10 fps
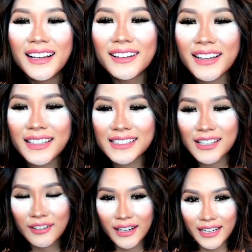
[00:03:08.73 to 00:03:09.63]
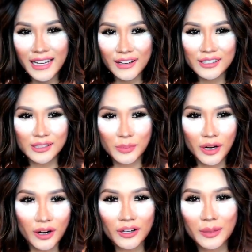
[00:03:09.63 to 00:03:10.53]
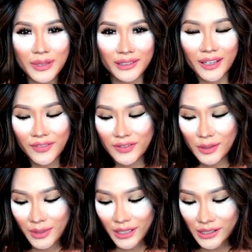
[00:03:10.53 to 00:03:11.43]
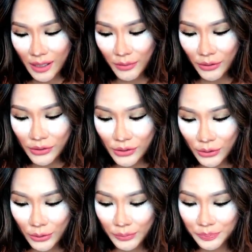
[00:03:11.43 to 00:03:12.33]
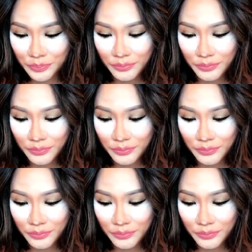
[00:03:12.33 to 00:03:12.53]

Okay, so right now it's already been like 15 minutes. I'm going to